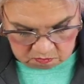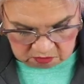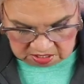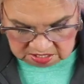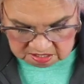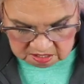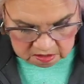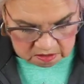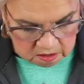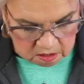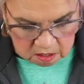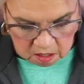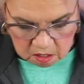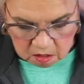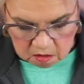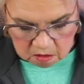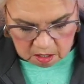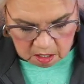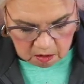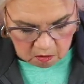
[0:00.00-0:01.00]
And on the
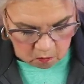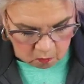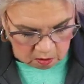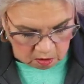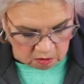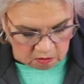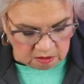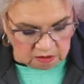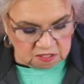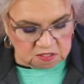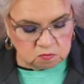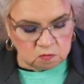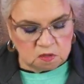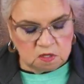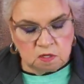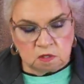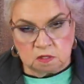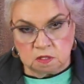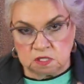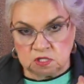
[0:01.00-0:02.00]
color, how well. This one
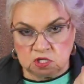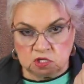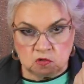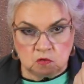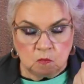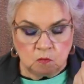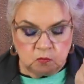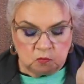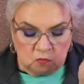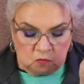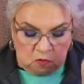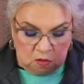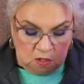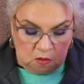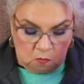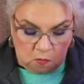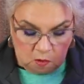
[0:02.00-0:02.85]
here does show really